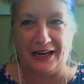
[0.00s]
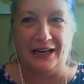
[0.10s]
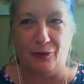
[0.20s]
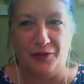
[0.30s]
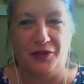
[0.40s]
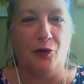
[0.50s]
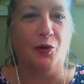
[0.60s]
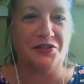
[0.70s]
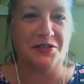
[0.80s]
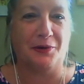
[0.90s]
with you
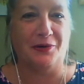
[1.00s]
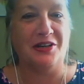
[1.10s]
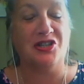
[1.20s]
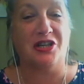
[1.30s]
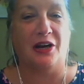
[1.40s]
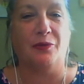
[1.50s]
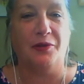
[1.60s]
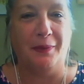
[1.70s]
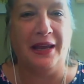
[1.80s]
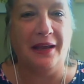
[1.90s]
what Spirit shared with
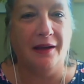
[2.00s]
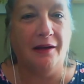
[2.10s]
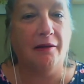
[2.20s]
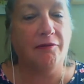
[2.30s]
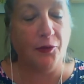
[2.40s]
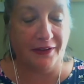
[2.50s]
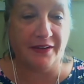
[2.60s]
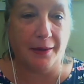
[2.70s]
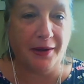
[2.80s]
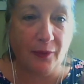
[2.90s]
me for this
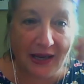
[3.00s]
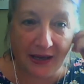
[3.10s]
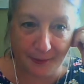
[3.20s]
coming week.